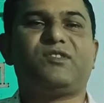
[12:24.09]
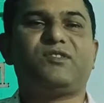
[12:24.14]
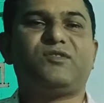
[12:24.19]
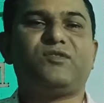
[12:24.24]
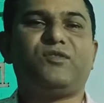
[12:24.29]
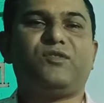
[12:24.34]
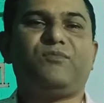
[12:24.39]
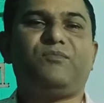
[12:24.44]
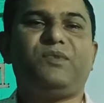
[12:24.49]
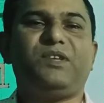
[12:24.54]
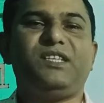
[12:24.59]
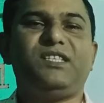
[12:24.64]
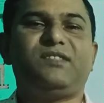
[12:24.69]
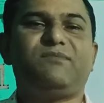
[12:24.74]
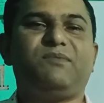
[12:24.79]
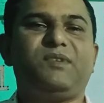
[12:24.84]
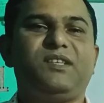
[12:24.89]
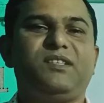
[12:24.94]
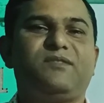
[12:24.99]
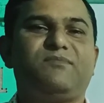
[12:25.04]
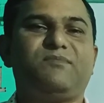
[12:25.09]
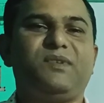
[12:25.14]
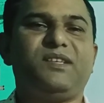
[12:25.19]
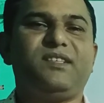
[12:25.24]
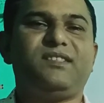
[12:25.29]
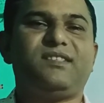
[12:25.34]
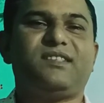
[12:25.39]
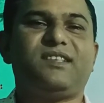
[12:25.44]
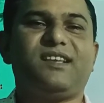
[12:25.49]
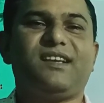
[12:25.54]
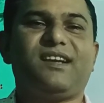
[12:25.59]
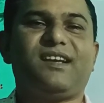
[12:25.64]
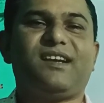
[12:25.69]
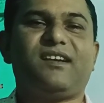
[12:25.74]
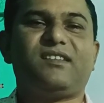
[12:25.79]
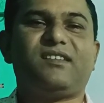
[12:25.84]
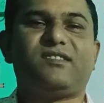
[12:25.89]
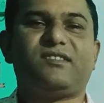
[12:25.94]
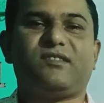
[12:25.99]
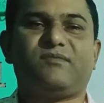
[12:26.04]
So please share
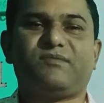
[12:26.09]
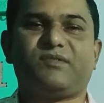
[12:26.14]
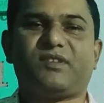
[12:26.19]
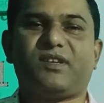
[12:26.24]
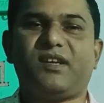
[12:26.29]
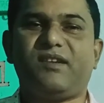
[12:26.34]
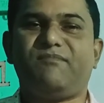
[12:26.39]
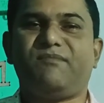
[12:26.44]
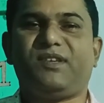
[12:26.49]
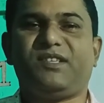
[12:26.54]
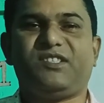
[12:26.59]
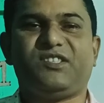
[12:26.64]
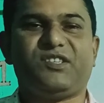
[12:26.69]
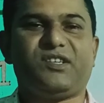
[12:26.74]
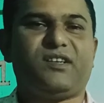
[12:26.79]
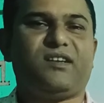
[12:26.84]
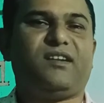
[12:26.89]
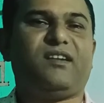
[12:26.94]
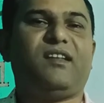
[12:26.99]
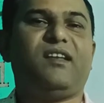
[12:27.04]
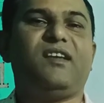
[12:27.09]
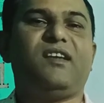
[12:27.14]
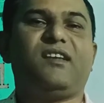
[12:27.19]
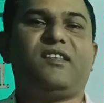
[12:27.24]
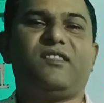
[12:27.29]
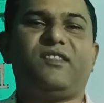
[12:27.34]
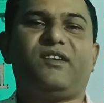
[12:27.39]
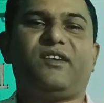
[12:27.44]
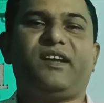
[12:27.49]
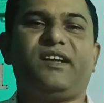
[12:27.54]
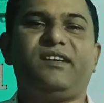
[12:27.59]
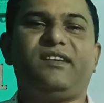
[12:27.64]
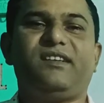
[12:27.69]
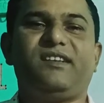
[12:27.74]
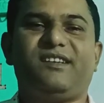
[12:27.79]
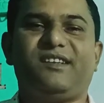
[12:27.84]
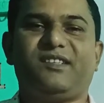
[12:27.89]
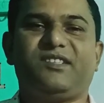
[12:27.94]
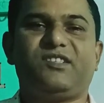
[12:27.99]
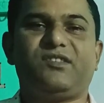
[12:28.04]
and subscribe my channel The Right
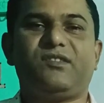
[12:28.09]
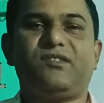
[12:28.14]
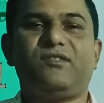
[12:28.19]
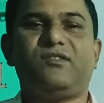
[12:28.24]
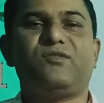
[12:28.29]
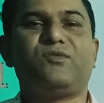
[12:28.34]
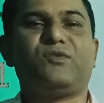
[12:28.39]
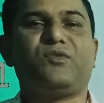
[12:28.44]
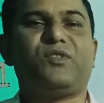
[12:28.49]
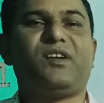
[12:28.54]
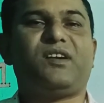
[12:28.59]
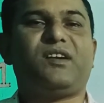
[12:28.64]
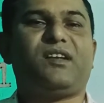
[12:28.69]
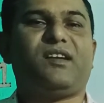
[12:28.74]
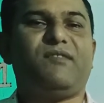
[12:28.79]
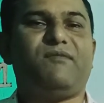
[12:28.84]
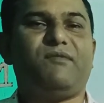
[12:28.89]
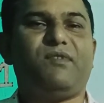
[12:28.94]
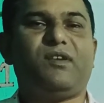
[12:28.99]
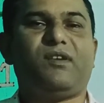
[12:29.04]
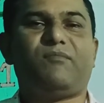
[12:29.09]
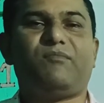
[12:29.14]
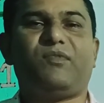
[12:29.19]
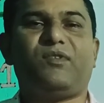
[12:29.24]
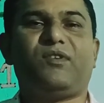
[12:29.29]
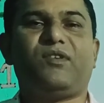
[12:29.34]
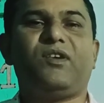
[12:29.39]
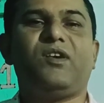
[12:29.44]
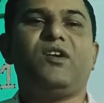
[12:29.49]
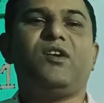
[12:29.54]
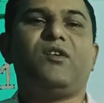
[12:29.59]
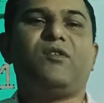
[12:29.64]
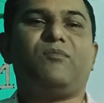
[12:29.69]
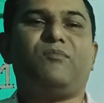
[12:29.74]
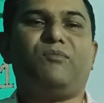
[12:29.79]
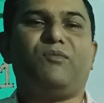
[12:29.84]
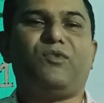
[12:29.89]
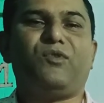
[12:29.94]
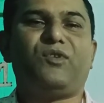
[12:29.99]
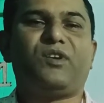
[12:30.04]
Direction, so that I will upload
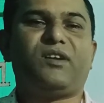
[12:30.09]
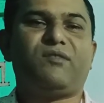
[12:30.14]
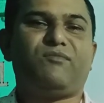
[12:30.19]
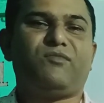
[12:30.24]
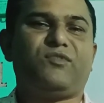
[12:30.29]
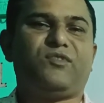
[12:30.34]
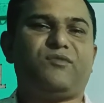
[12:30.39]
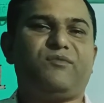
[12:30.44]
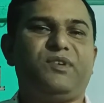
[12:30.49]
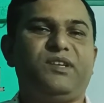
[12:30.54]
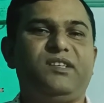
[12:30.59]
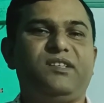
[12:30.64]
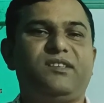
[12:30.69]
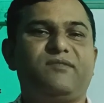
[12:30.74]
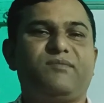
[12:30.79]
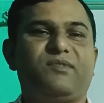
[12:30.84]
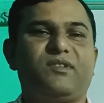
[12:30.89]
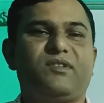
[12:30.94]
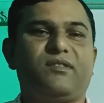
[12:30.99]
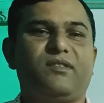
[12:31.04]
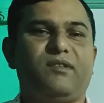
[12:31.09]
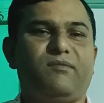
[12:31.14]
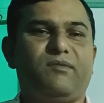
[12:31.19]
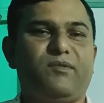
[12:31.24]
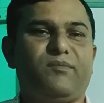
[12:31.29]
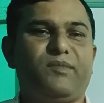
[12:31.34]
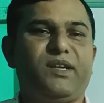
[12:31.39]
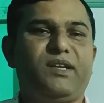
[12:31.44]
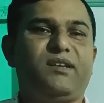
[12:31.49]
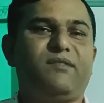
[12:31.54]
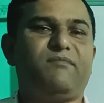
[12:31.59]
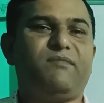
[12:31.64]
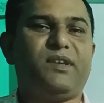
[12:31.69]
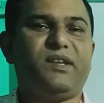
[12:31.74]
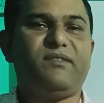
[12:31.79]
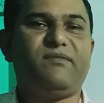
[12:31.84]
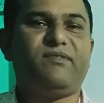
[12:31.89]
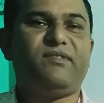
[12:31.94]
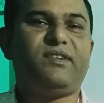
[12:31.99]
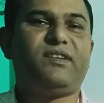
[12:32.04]
more and more videos for development,
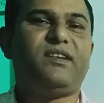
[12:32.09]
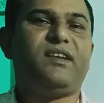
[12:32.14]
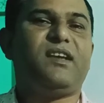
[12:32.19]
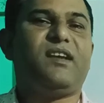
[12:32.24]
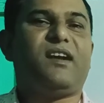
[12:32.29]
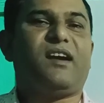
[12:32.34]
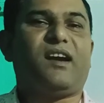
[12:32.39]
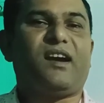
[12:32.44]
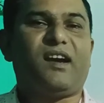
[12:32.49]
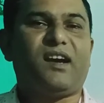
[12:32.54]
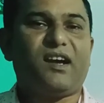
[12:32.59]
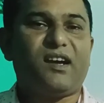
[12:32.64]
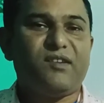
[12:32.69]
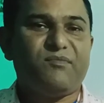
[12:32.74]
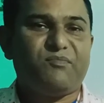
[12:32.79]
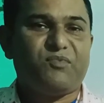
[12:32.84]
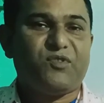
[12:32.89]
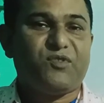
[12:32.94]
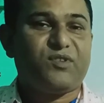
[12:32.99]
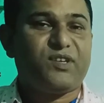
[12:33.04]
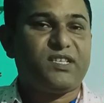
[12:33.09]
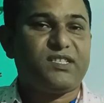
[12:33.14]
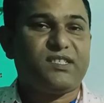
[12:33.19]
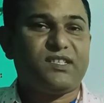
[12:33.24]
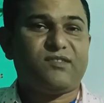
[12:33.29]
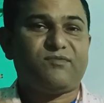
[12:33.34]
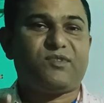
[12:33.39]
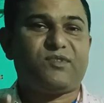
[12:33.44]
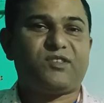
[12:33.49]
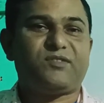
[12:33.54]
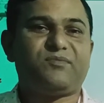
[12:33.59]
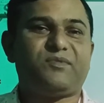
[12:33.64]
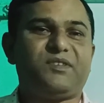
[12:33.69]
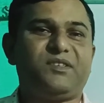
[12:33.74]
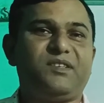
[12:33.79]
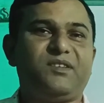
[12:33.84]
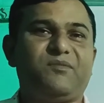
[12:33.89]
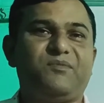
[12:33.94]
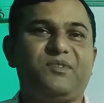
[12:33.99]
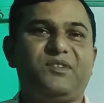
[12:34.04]
benefit and progress and prosperity
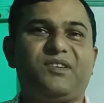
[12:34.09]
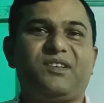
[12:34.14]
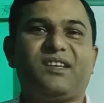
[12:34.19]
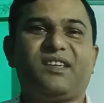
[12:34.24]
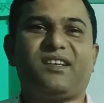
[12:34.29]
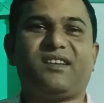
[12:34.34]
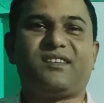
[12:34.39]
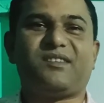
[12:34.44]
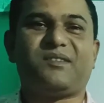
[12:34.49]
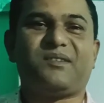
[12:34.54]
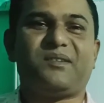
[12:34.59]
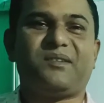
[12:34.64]
of your family.